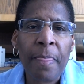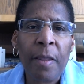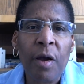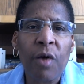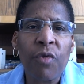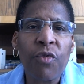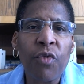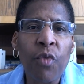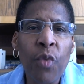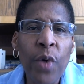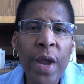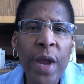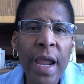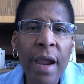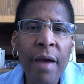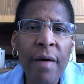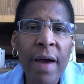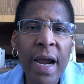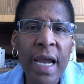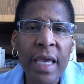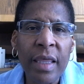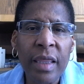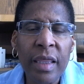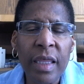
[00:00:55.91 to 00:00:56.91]
of where
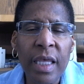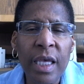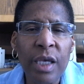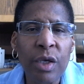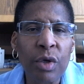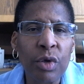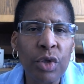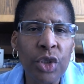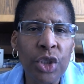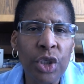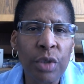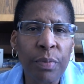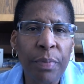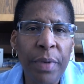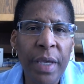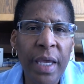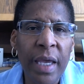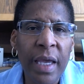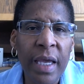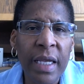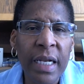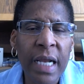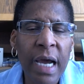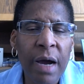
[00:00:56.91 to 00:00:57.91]
I think you should
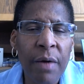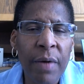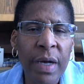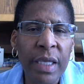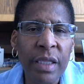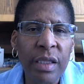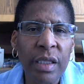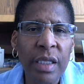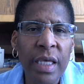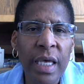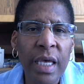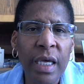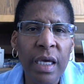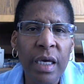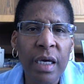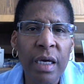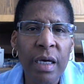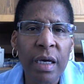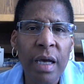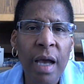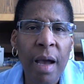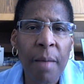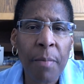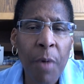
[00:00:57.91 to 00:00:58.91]
be and how
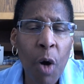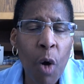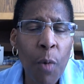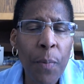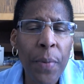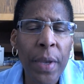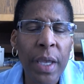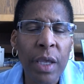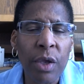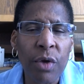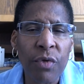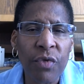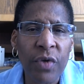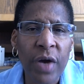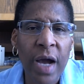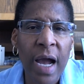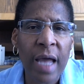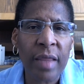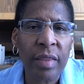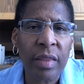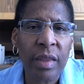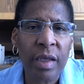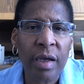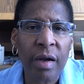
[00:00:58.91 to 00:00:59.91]
I'm hoping you've
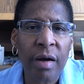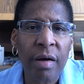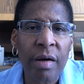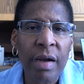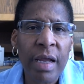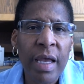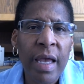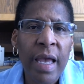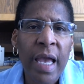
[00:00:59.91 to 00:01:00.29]
gotten there.